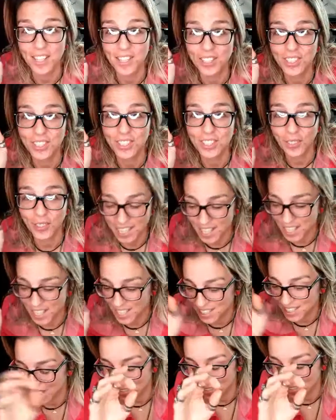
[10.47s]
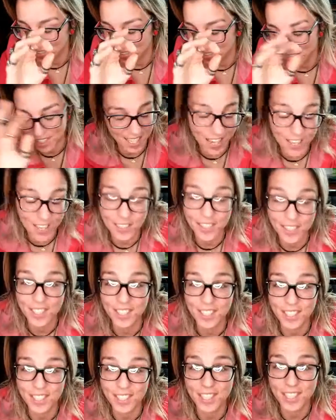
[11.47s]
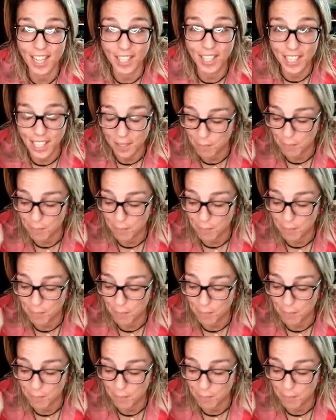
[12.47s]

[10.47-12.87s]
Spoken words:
Sorry, guys, if the sound is not great,